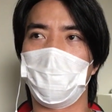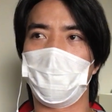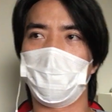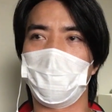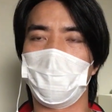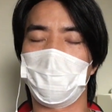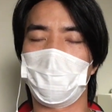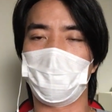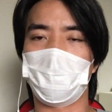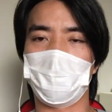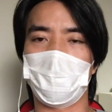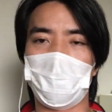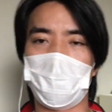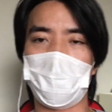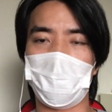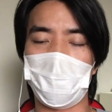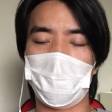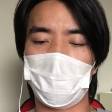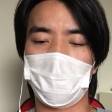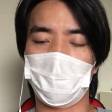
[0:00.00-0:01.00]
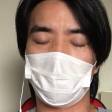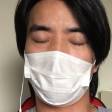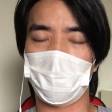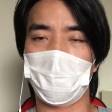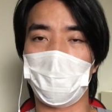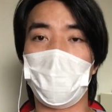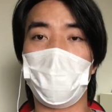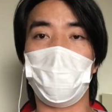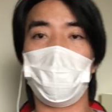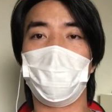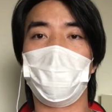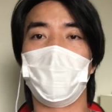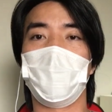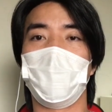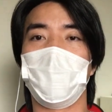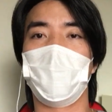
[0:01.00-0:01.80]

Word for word: which is July, end of July,